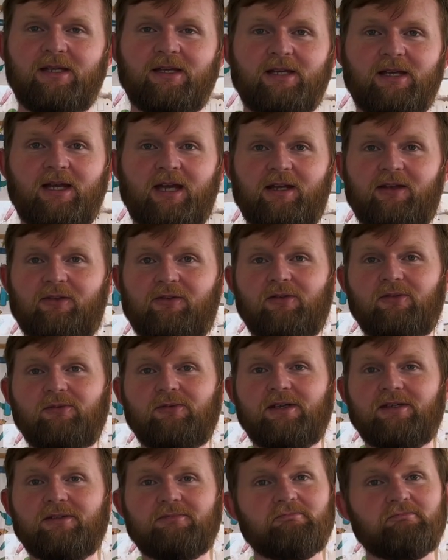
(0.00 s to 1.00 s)
And as
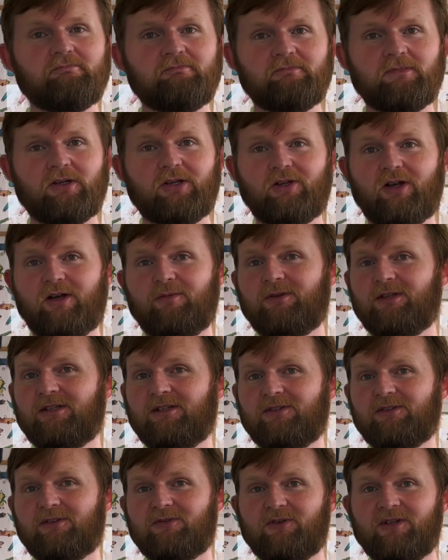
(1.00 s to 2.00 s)
always,
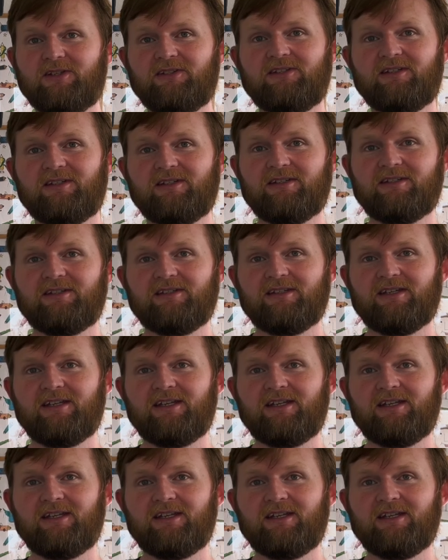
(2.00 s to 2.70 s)
comments, questions,